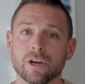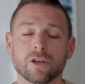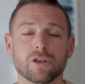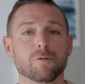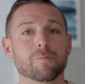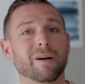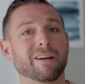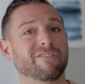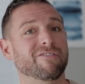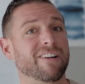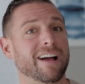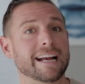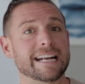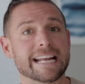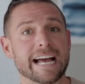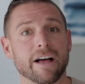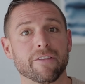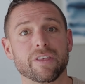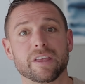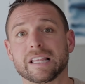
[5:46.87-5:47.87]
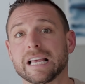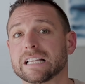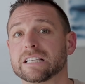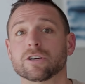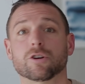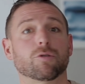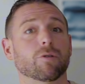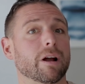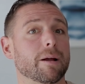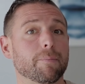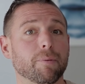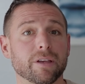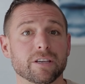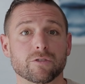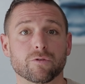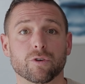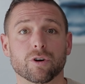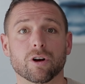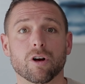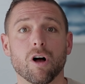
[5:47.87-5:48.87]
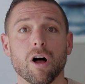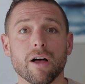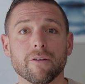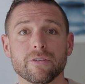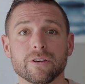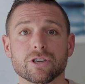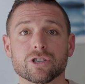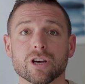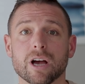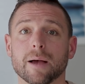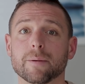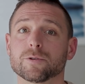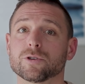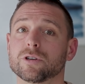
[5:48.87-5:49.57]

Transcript: You might find out that that's a great place for a coffee shop,